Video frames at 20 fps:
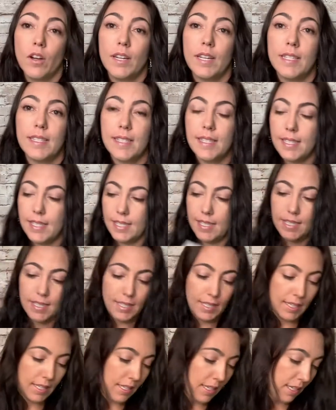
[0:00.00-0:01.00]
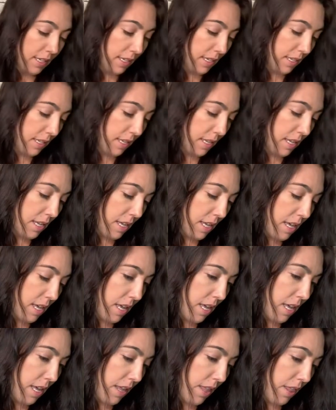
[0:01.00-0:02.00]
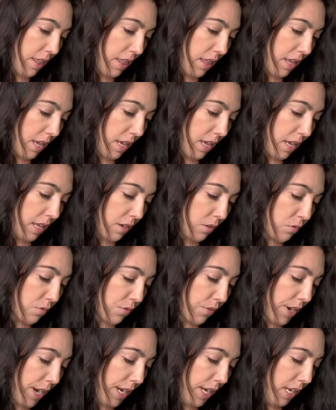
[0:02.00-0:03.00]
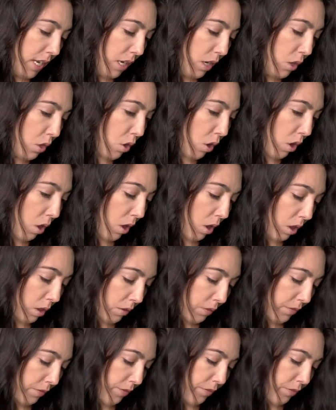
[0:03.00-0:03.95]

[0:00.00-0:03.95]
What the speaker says: and see. Then Ready Golf